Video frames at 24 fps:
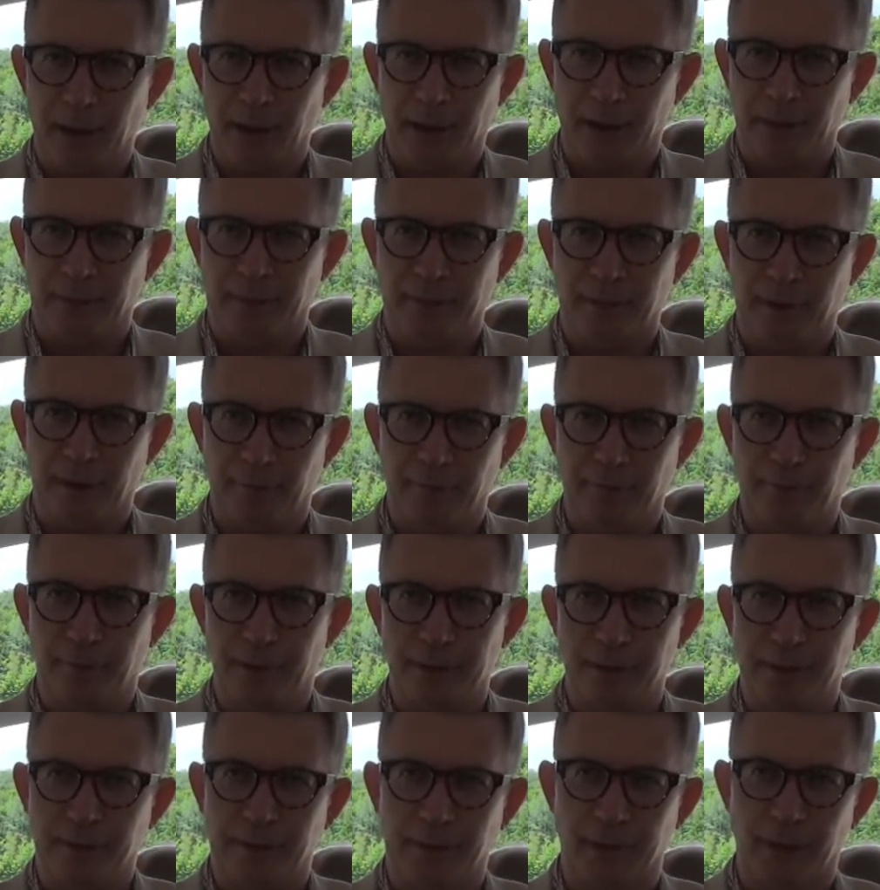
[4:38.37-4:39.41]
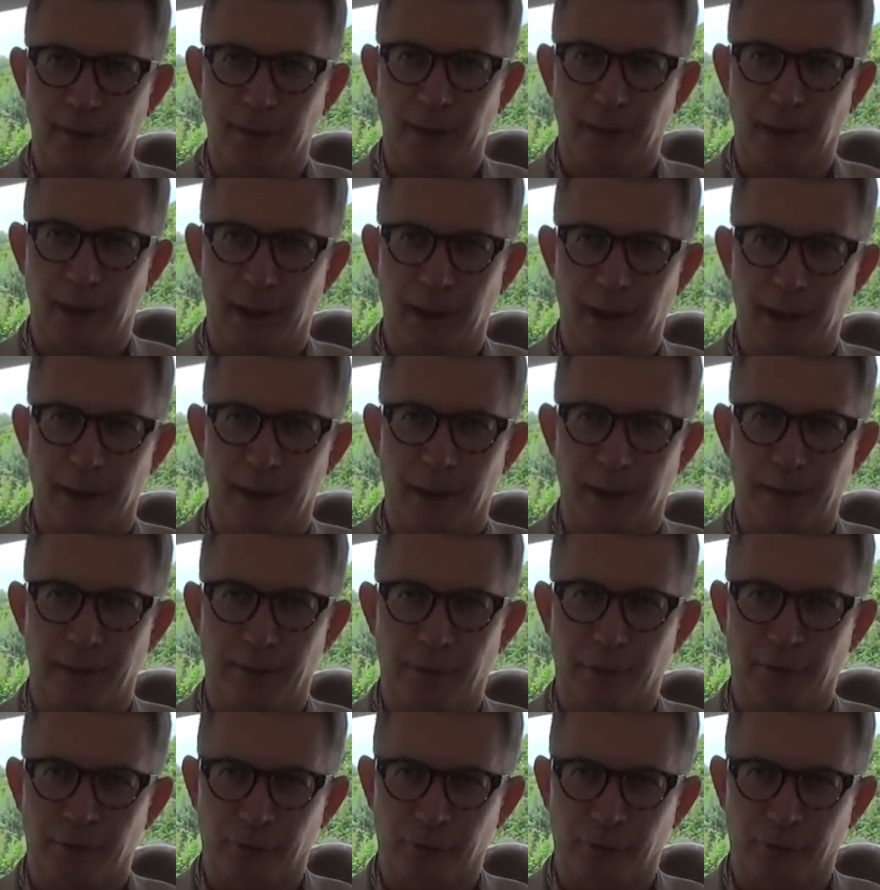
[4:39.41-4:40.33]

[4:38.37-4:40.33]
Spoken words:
itself until the